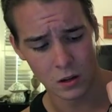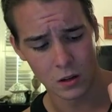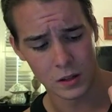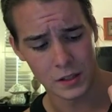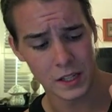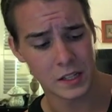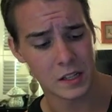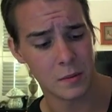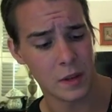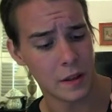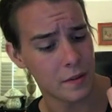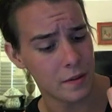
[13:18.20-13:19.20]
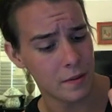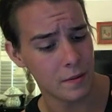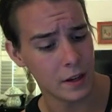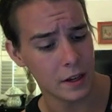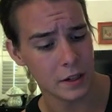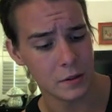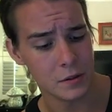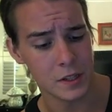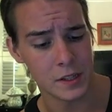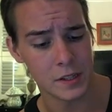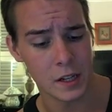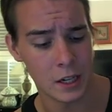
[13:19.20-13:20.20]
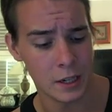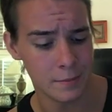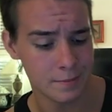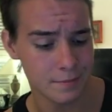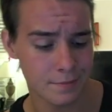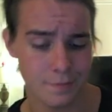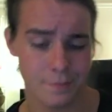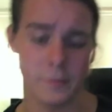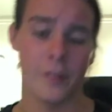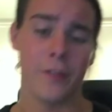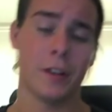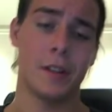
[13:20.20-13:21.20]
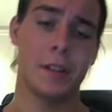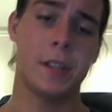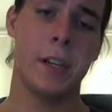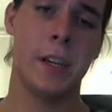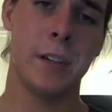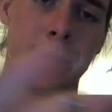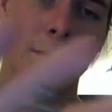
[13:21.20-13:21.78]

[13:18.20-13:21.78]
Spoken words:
system that it uses. If you can see,